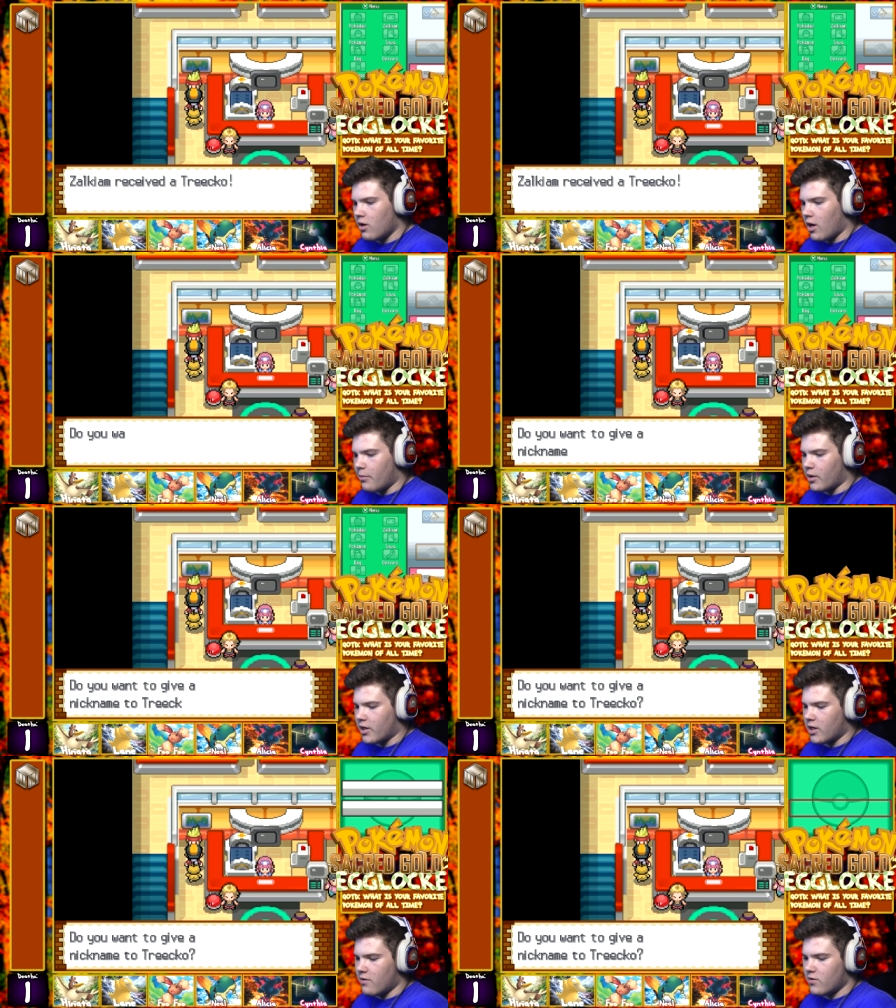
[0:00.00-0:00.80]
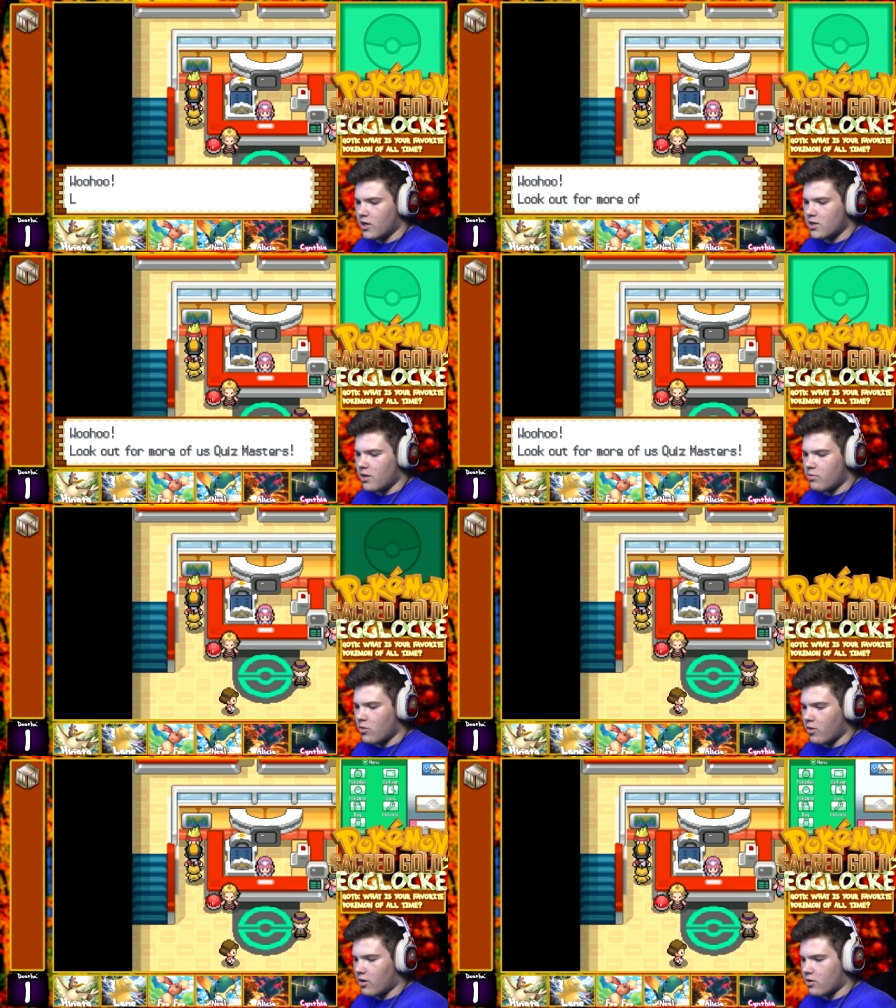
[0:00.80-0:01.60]
I'm not gonna give a nickname to
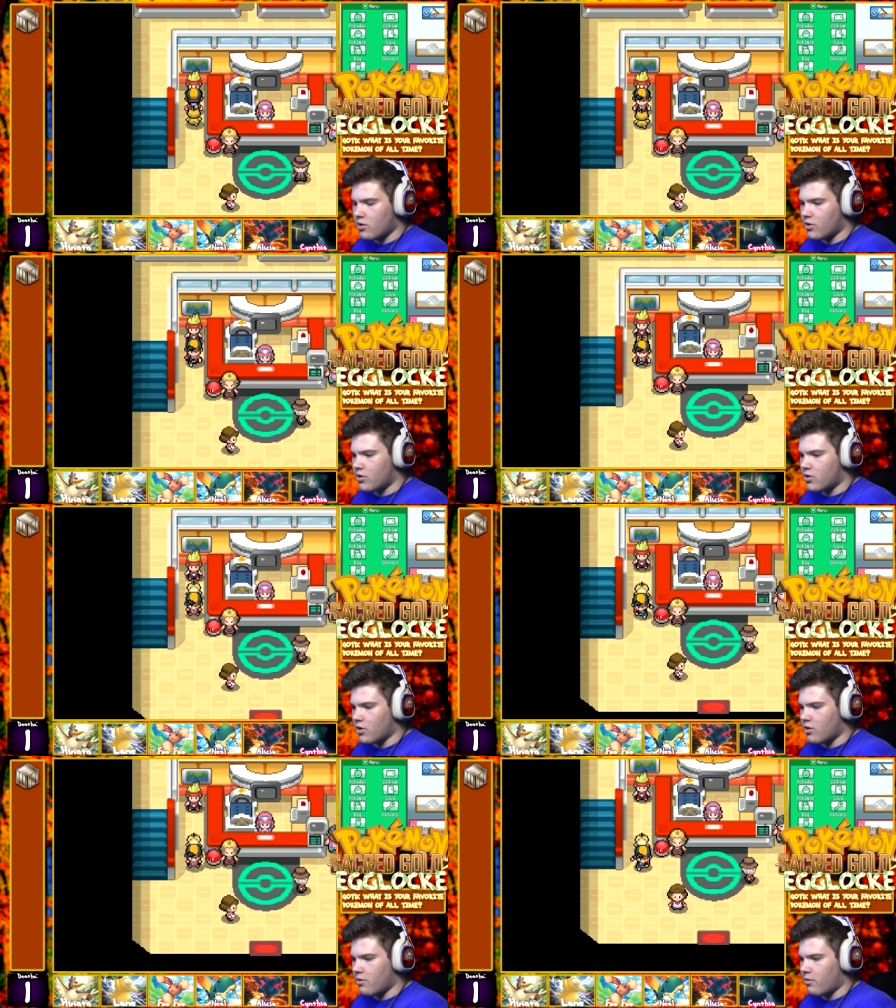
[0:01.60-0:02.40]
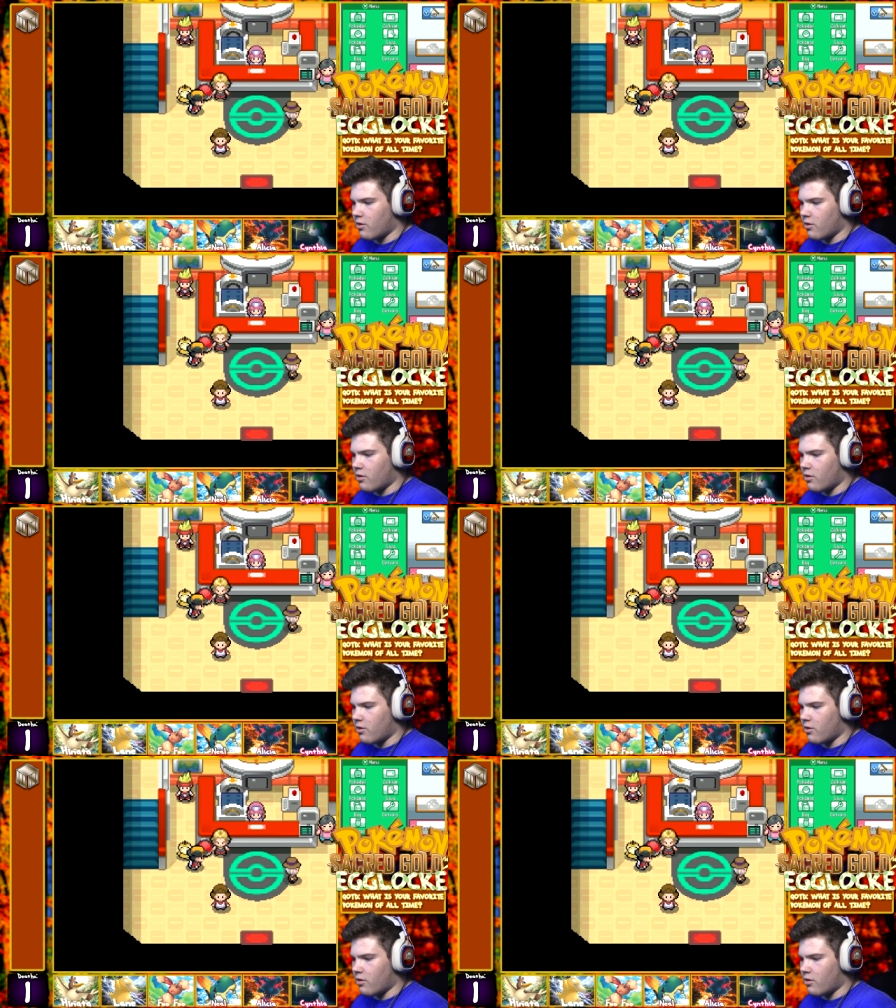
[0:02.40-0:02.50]
it because it's because